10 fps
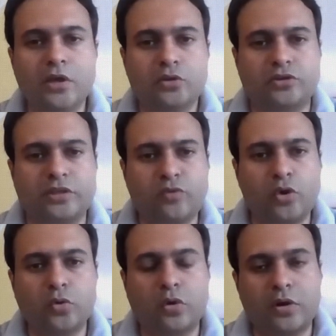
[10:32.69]
So just want
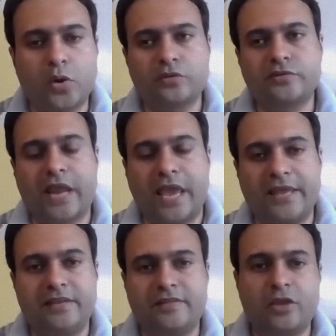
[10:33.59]
to know, sir,
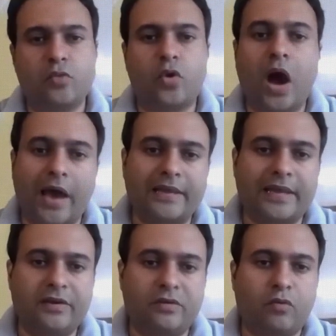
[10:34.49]
anything you want to highlight,